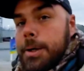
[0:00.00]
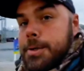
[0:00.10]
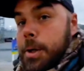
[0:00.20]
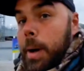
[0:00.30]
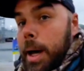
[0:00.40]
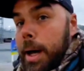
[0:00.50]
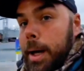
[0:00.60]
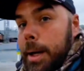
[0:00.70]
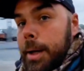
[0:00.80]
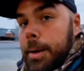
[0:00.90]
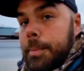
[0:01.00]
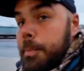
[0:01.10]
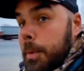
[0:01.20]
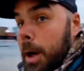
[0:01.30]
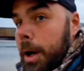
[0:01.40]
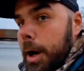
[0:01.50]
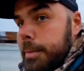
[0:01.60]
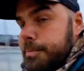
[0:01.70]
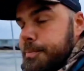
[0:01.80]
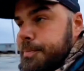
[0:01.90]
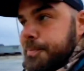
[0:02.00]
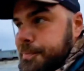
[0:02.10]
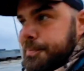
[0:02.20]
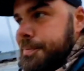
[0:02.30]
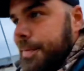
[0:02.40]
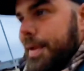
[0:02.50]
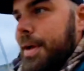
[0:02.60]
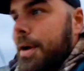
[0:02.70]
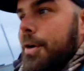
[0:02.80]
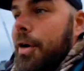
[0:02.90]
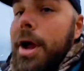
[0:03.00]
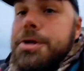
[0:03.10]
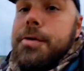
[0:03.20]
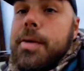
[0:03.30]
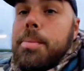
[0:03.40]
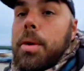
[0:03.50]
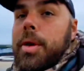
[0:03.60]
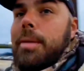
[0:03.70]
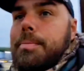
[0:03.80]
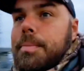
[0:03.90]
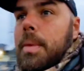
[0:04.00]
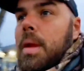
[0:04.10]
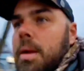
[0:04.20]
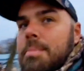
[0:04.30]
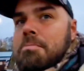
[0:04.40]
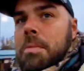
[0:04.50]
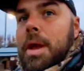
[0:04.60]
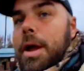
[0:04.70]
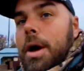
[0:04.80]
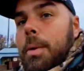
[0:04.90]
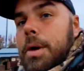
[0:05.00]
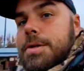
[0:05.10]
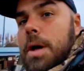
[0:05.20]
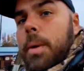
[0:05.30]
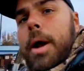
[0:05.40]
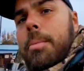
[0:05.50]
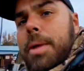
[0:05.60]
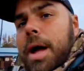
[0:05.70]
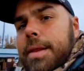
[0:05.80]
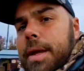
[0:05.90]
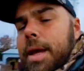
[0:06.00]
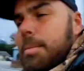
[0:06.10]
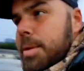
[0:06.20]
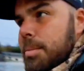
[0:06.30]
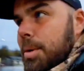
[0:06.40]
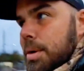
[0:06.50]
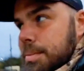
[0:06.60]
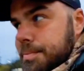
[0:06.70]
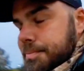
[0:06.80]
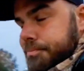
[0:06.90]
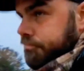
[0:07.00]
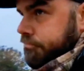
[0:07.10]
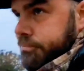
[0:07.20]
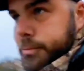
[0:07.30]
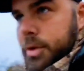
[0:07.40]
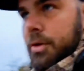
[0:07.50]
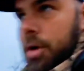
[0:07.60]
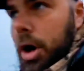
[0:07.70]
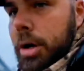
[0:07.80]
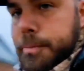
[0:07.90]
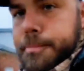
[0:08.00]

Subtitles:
So I got caught. Gray SUV pulled up. And I go, well, it's not white or black. That can't be a bull. Wrong.